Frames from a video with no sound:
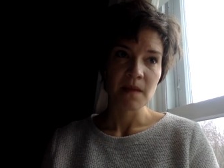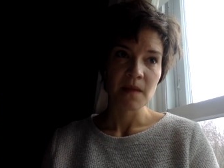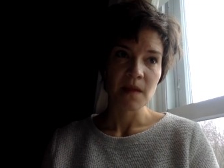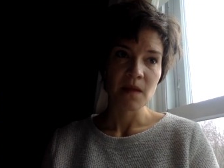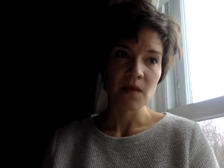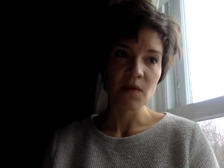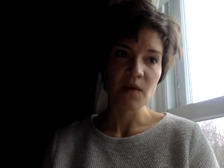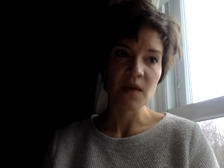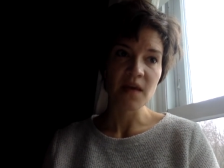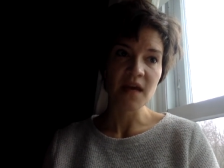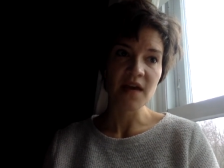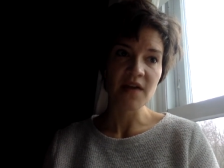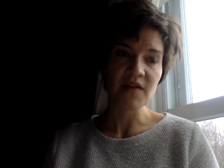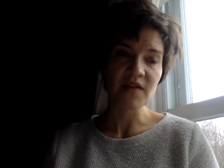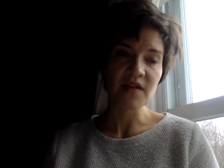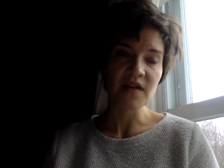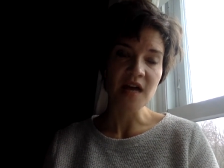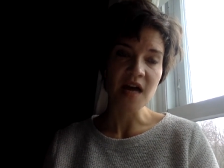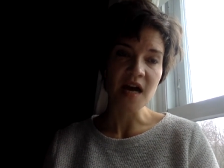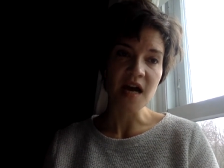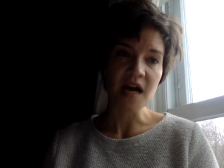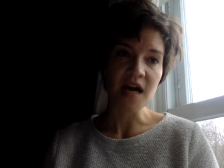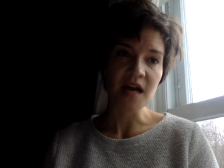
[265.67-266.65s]
We have a
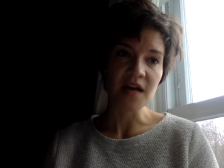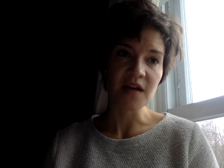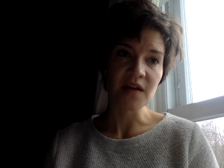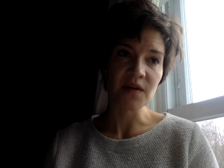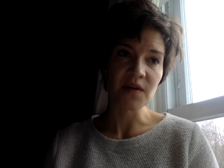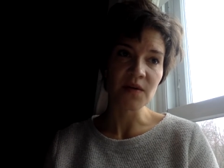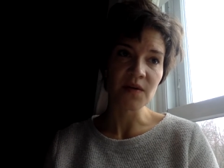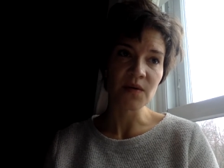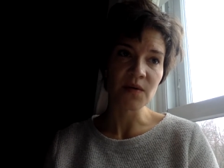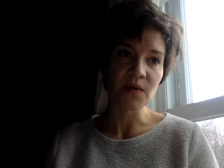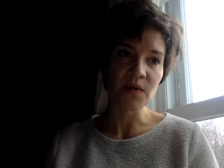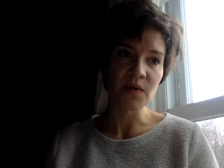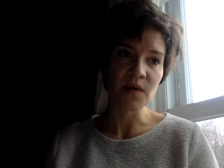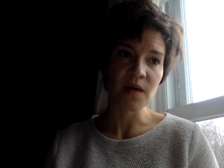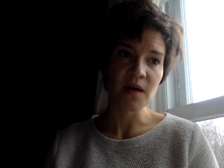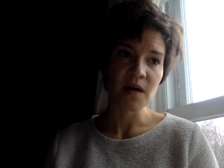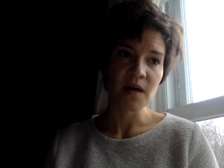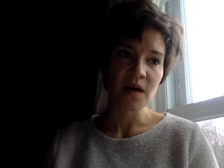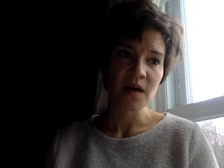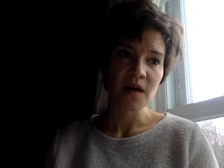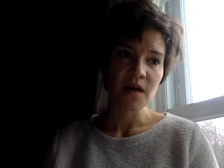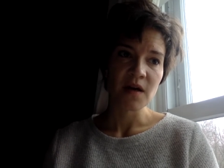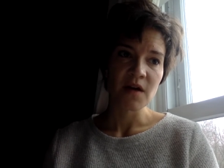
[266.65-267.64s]
God who
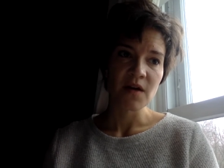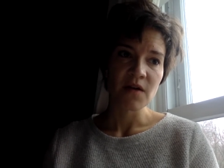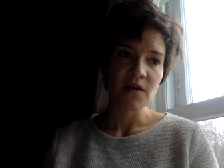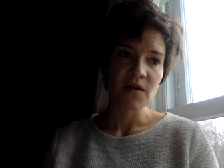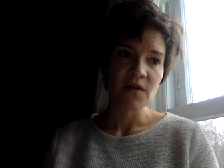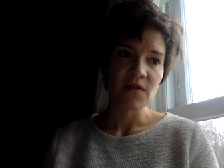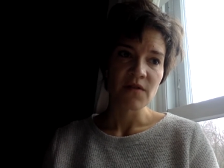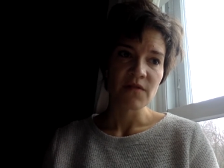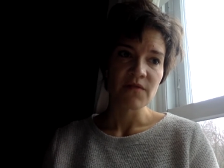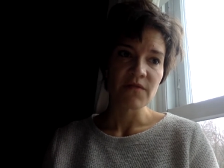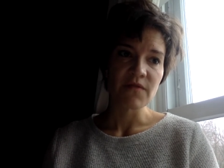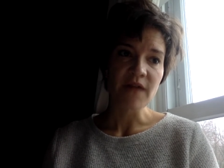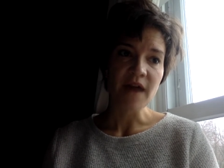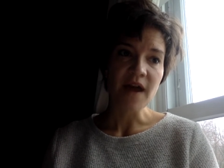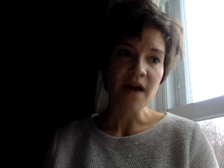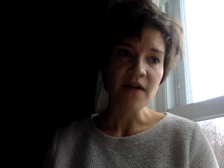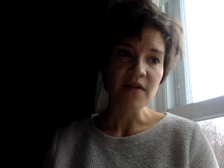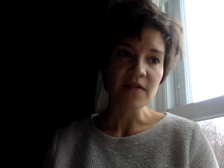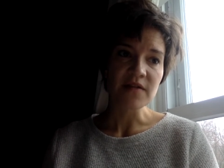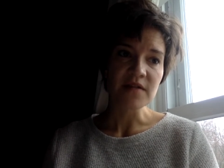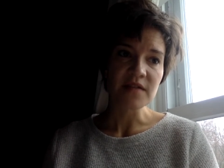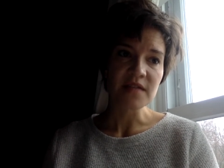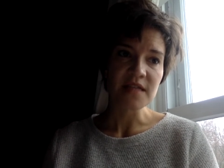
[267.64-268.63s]

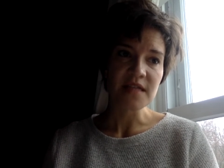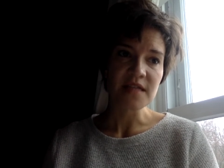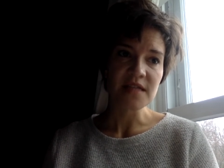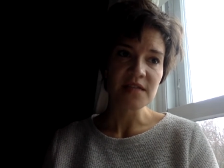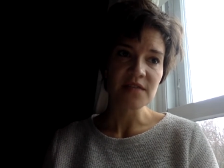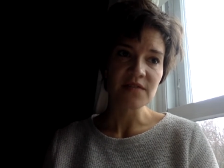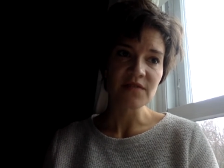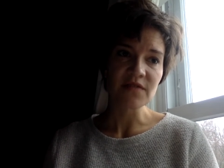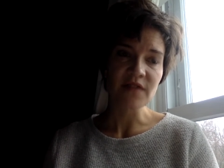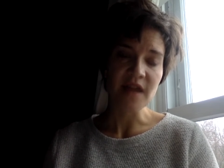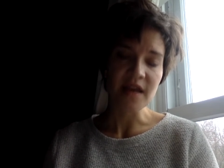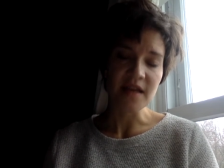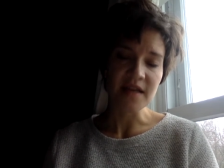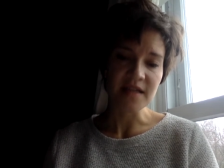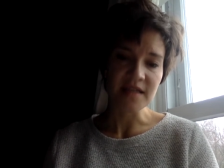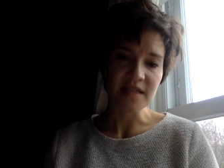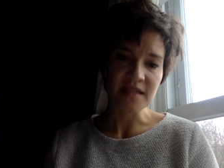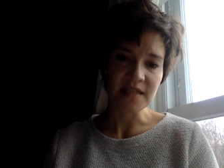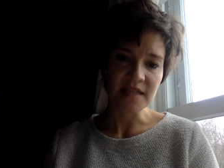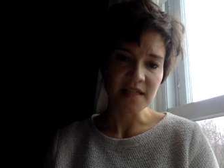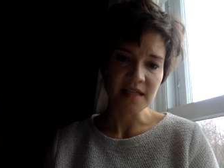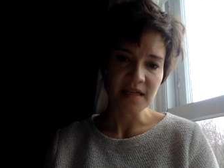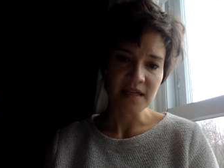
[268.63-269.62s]
found his friend